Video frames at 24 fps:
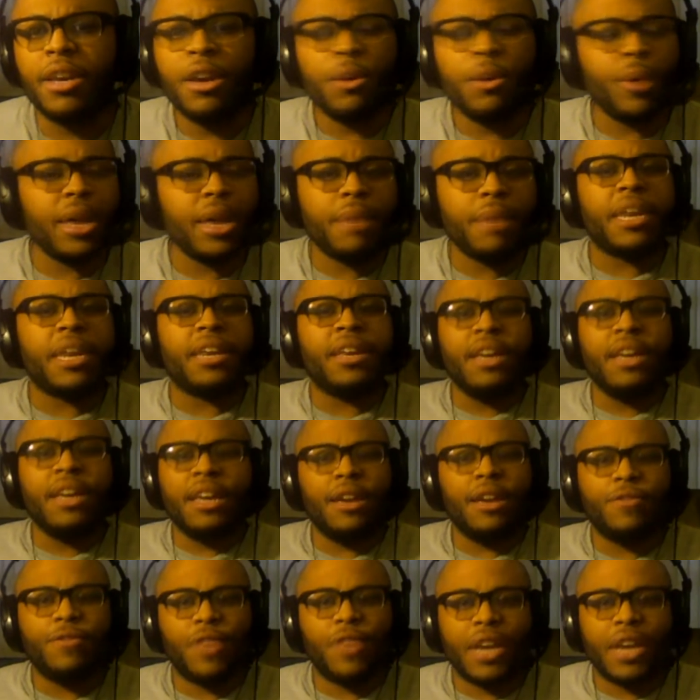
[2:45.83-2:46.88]
Wait a minute.
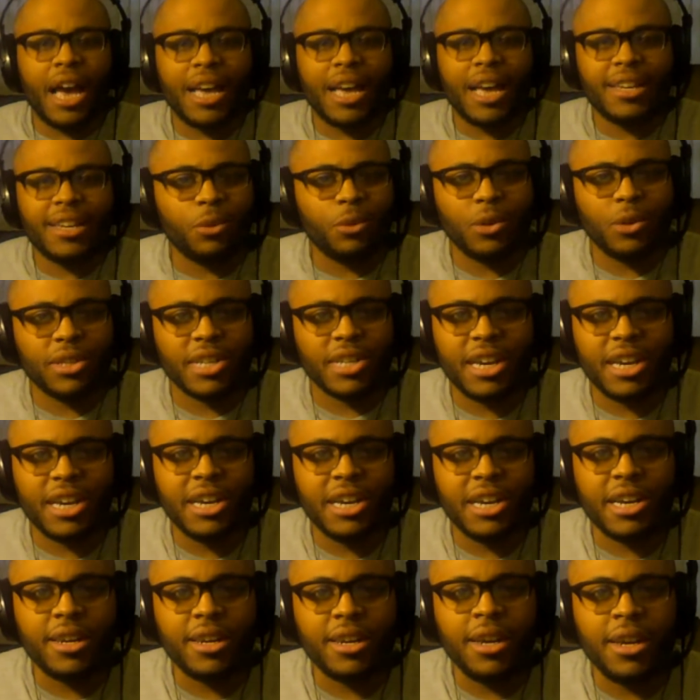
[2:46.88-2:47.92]
If the content was
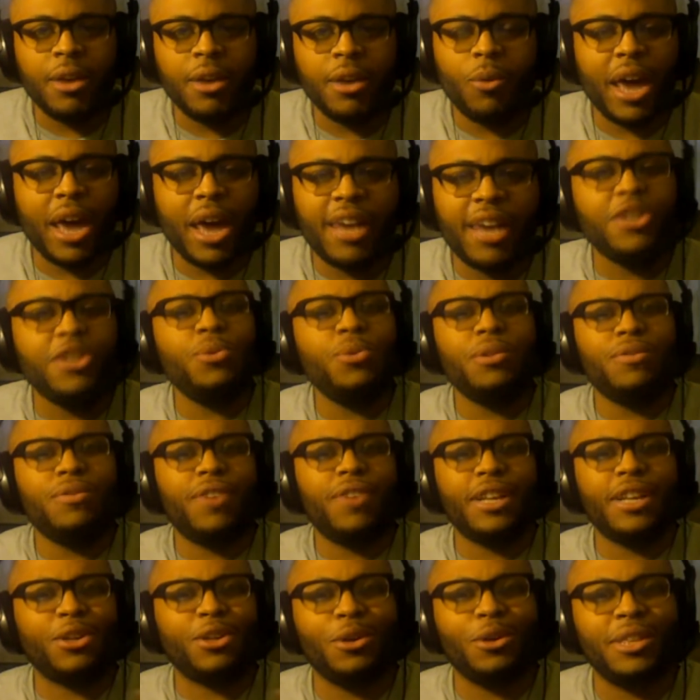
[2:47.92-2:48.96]
good, why did you
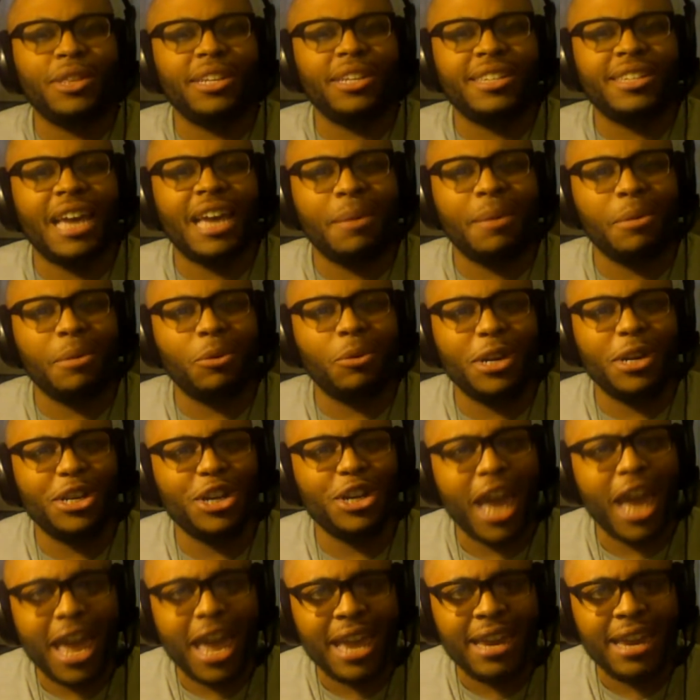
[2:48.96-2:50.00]
invest all this time in what you
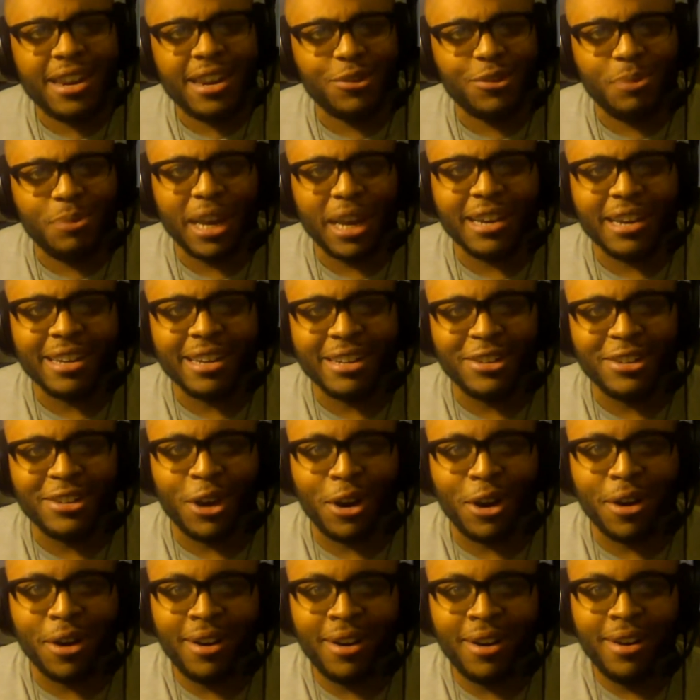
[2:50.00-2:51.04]
hated, my good sir?
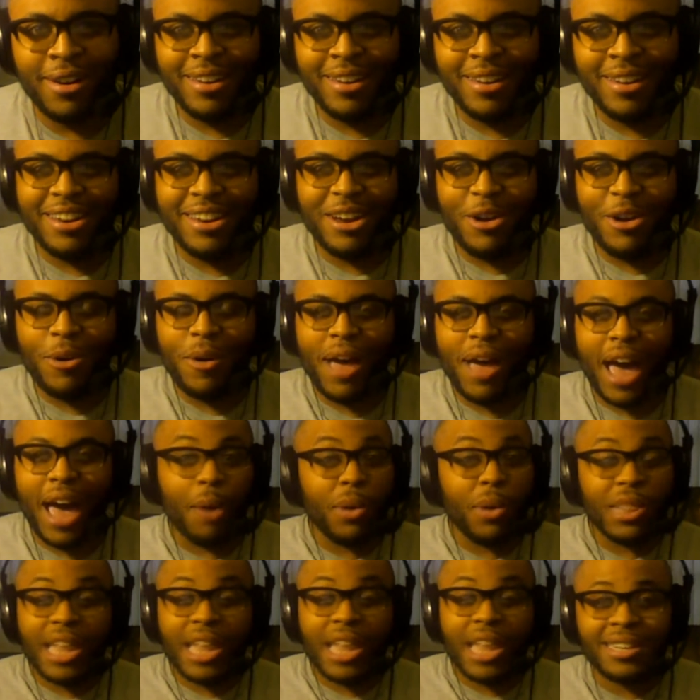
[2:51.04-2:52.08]
You know, I
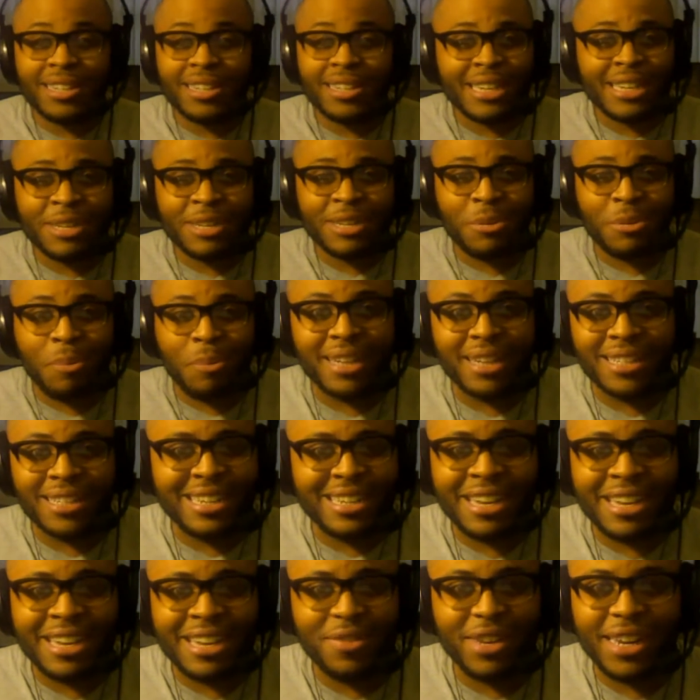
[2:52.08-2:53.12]
would like to see some
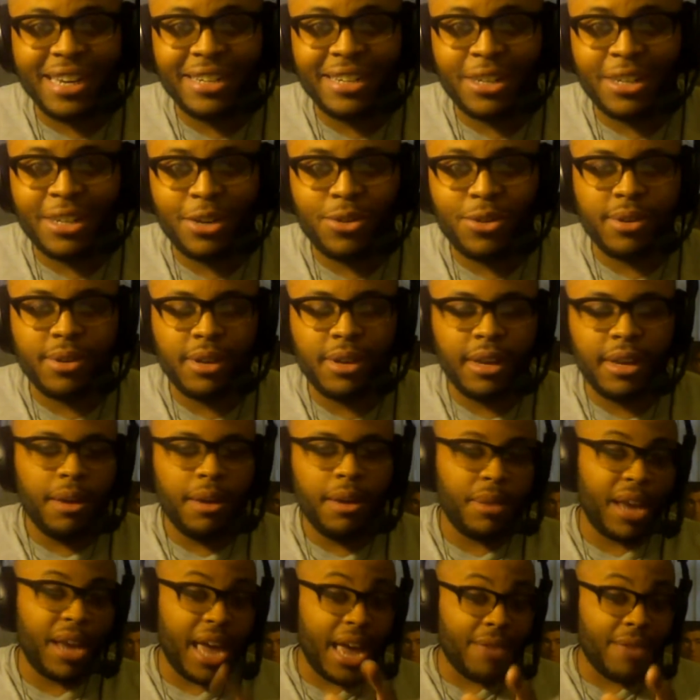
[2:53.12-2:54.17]
positivity too.
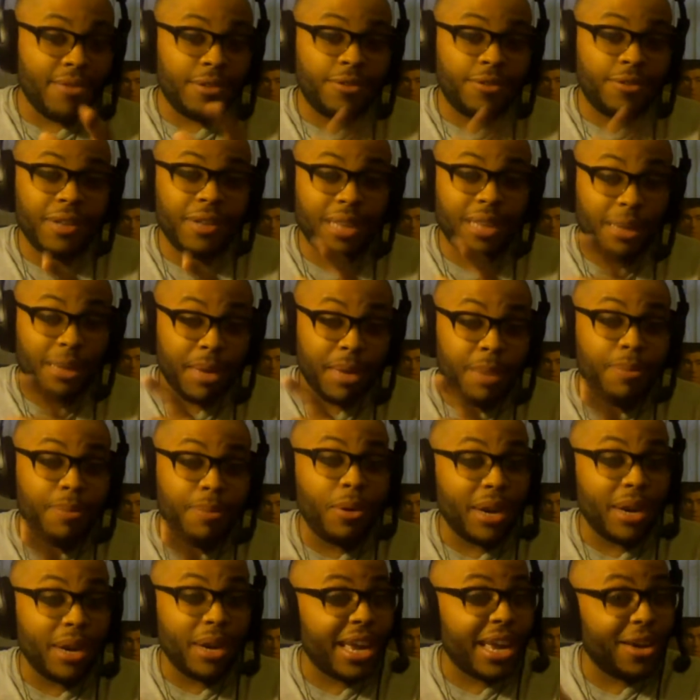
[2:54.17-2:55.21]
But I have a feeling me
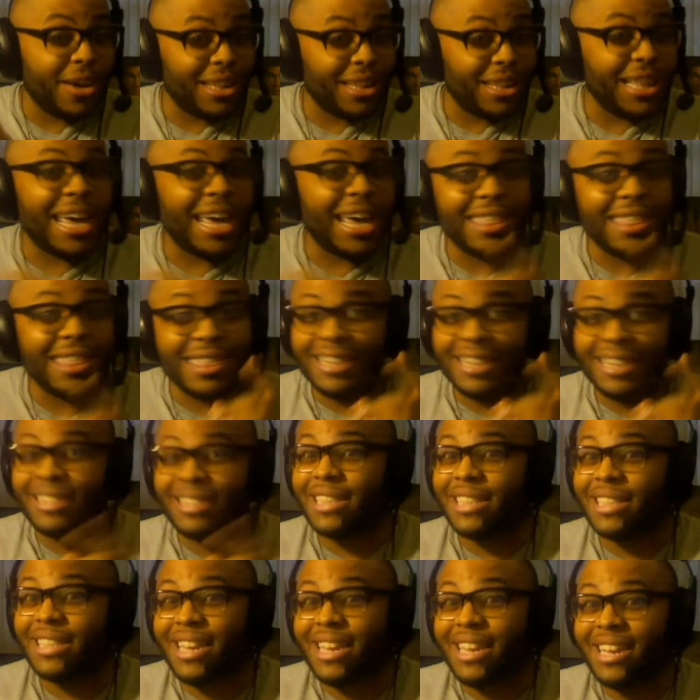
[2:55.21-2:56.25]
pointing out a lot of these
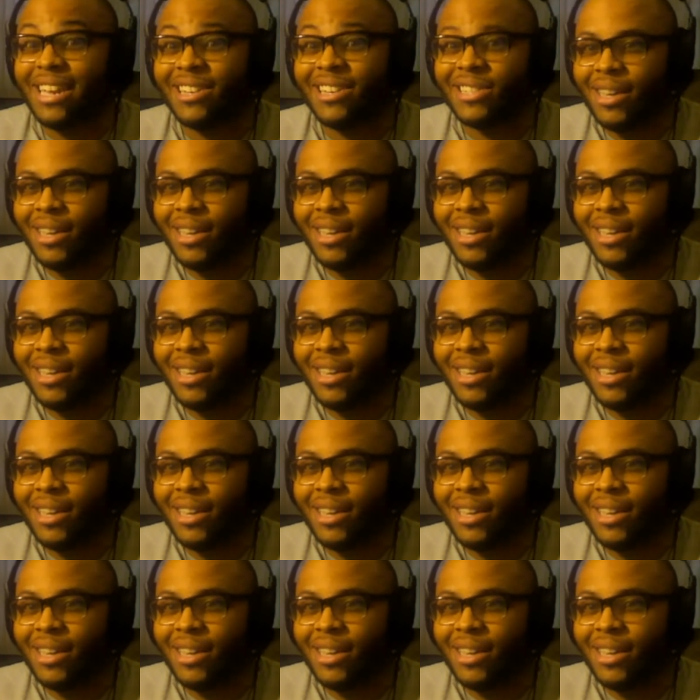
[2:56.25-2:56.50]
things